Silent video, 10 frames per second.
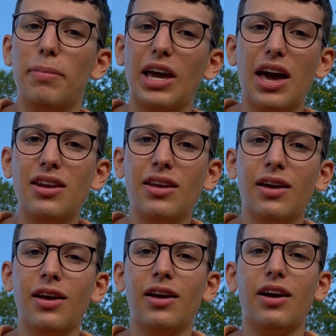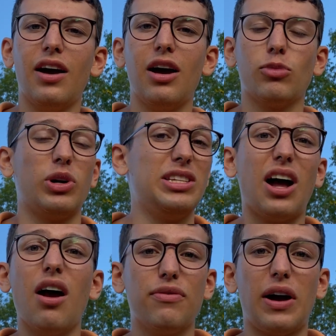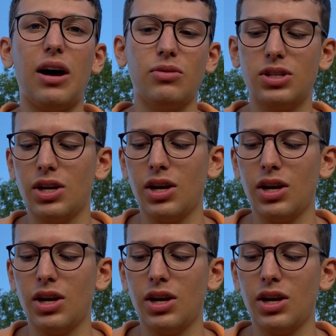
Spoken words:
again, or at least I've found.